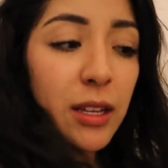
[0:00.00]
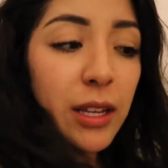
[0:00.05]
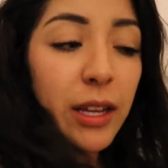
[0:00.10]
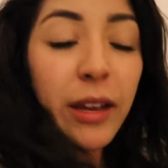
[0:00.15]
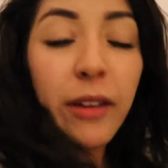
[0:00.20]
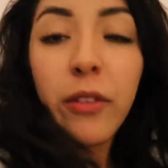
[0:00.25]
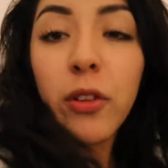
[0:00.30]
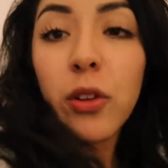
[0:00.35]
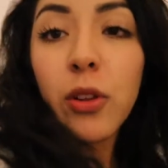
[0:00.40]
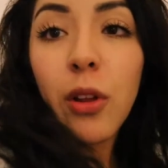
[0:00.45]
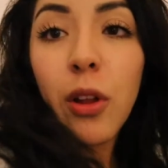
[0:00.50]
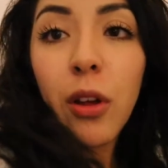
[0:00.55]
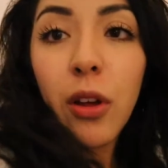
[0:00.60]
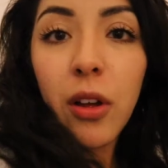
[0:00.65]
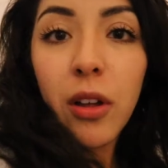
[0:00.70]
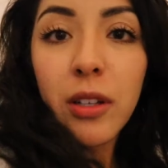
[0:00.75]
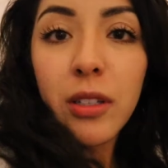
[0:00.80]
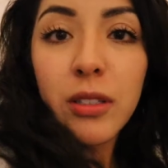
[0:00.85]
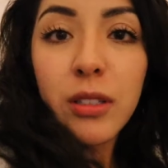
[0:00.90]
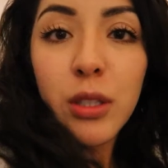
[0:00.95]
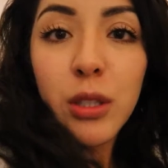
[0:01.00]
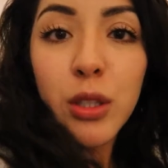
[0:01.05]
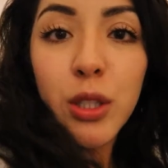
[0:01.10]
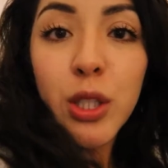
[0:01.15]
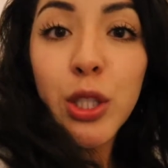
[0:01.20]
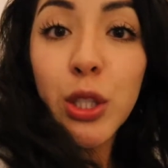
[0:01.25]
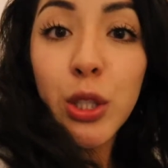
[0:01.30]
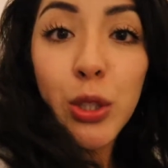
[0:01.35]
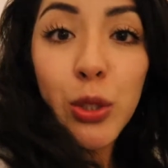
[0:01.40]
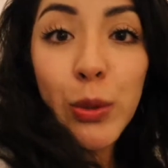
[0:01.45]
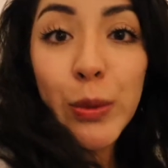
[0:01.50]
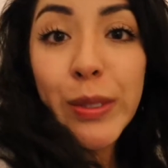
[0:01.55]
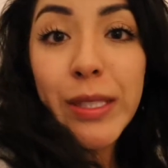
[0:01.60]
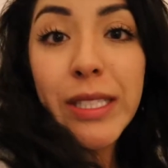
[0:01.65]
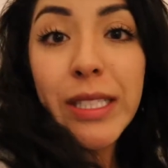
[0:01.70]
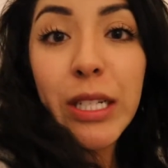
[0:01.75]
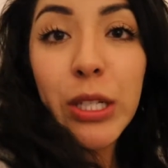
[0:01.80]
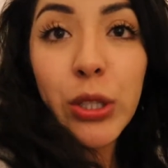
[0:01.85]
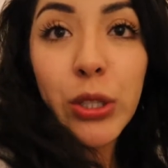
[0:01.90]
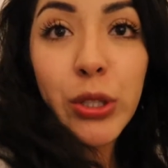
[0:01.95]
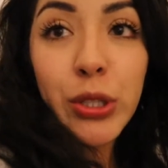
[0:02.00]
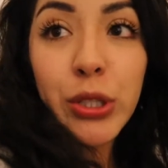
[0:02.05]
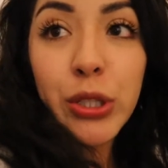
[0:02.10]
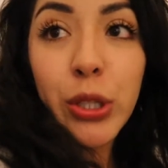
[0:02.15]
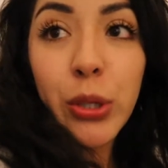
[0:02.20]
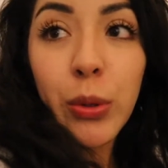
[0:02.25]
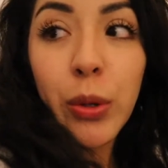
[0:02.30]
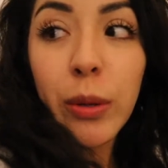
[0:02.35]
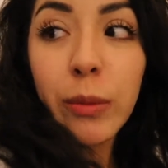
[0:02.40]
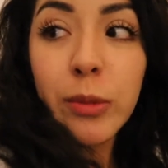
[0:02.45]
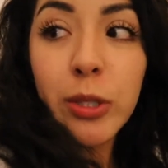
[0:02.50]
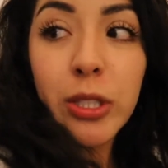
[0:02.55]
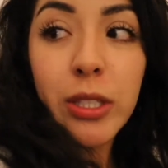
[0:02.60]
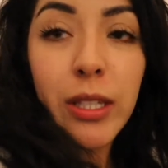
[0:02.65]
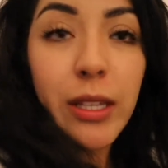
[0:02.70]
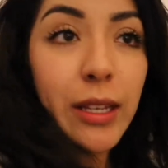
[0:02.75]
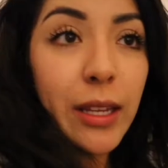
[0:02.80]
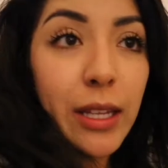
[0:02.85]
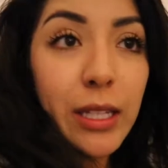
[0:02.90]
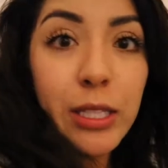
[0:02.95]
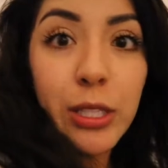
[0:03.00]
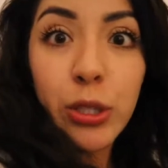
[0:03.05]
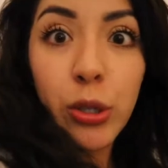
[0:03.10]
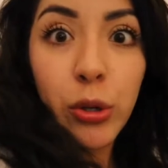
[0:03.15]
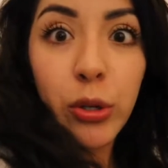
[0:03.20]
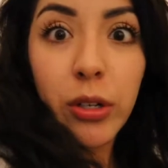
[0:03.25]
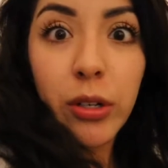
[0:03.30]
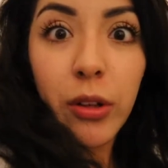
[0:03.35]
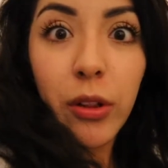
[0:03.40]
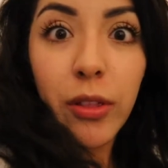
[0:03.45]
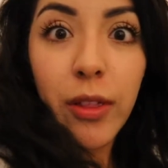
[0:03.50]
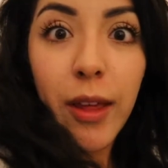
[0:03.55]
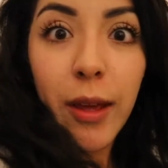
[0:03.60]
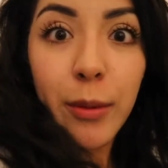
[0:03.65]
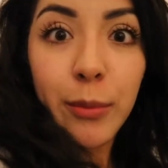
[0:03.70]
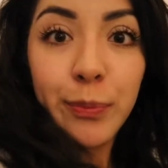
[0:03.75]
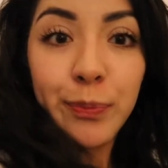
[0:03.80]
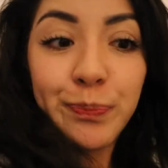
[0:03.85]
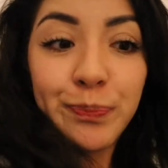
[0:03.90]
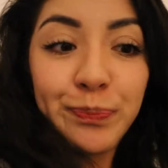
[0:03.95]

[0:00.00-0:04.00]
I have a lot to do still, so I'm just gonna get started on that.